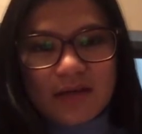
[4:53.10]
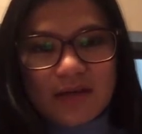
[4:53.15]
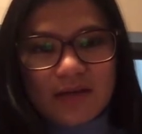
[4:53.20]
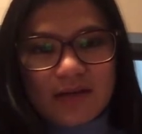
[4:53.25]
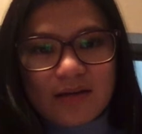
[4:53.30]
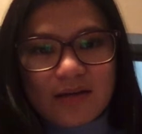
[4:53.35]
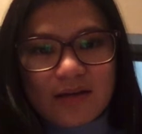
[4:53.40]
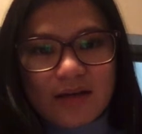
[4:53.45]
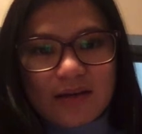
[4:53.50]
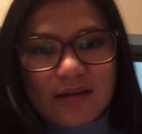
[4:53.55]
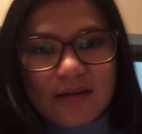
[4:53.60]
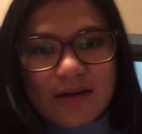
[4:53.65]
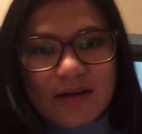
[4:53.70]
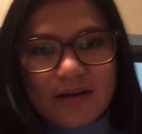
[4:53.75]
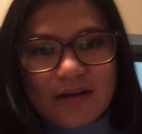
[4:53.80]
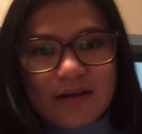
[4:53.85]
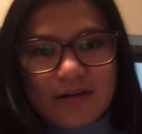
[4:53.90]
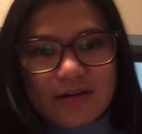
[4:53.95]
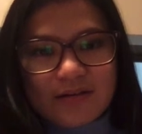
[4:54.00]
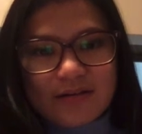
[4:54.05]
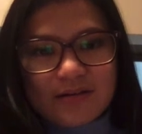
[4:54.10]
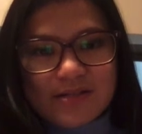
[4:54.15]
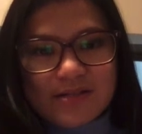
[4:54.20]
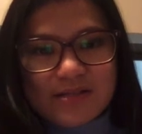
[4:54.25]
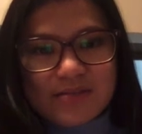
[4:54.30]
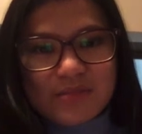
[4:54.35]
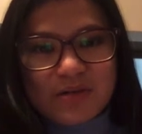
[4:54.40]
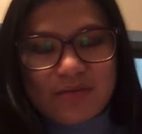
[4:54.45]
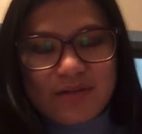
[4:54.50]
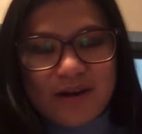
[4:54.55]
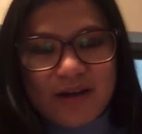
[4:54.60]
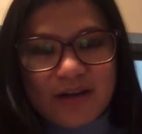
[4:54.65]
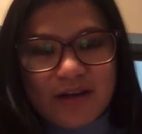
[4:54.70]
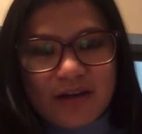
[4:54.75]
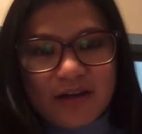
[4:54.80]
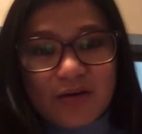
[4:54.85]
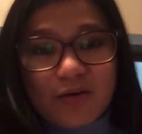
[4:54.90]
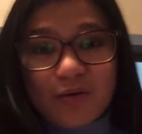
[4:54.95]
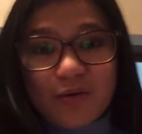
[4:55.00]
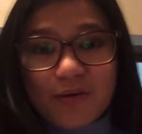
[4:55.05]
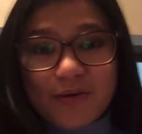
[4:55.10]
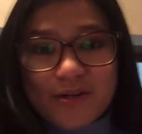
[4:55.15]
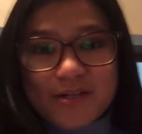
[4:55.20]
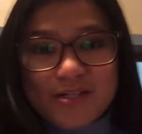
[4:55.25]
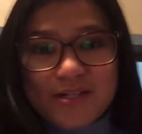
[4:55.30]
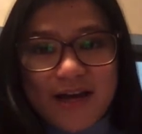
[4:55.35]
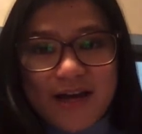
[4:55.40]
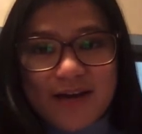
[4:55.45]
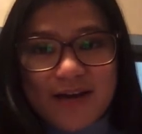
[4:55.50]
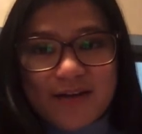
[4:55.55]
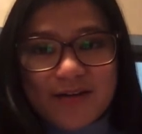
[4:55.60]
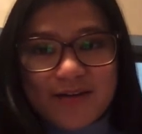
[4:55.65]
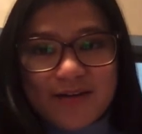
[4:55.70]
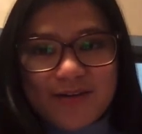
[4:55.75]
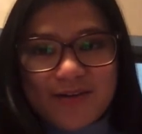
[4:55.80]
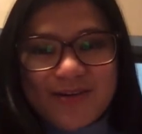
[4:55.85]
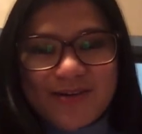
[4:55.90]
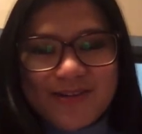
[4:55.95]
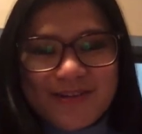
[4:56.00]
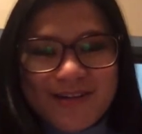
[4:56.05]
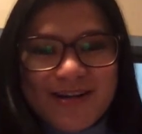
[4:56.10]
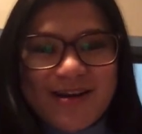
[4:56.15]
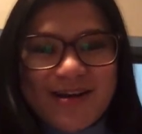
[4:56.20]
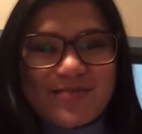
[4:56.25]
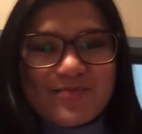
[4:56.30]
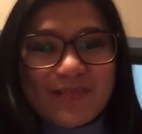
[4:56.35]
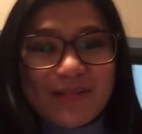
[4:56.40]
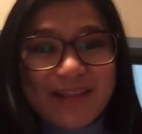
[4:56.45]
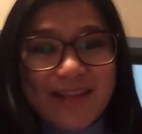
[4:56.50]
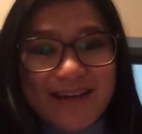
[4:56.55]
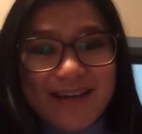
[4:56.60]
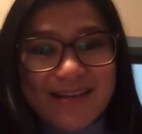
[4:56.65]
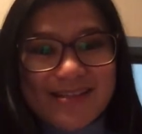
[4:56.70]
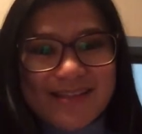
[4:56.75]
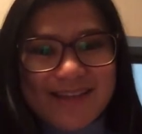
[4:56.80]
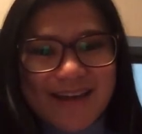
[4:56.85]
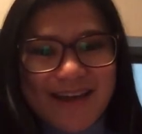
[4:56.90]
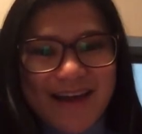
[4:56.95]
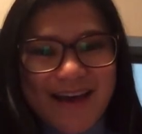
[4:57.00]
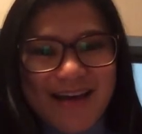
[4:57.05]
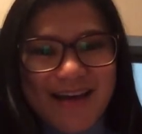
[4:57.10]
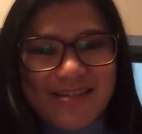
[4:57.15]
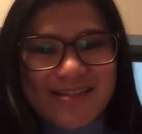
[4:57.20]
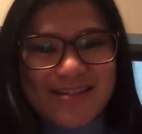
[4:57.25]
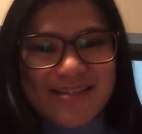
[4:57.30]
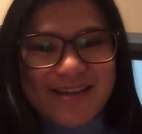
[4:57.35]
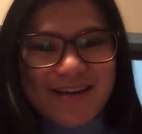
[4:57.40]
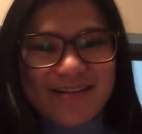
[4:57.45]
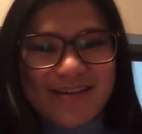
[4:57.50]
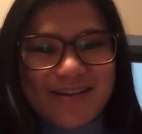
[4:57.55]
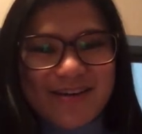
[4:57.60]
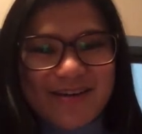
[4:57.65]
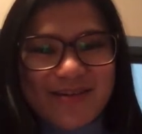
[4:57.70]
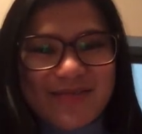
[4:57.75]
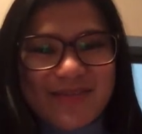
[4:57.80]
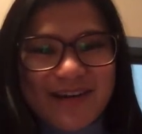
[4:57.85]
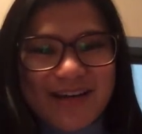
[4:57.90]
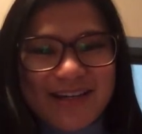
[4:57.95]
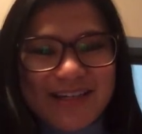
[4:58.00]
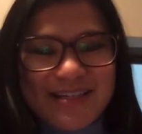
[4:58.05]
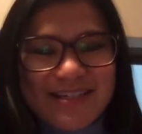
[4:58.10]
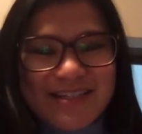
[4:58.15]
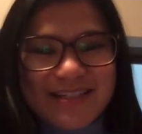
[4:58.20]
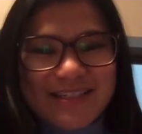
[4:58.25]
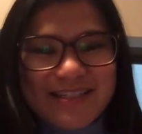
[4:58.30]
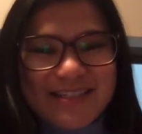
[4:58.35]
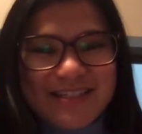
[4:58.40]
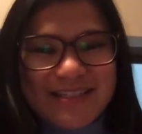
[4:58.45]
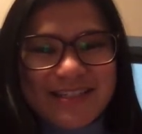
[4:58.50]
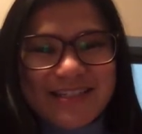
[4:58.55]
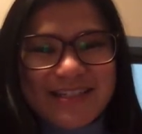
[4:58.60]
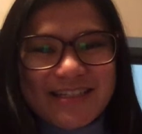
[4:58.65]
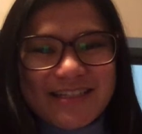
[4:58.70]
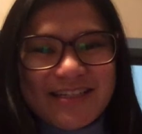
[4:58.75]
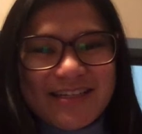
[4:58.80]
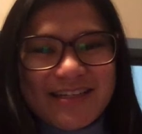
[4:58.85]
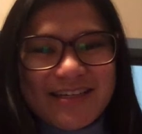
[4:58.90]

And there you can see me writing core shadow, but that is the cast shadow. I go back and change it.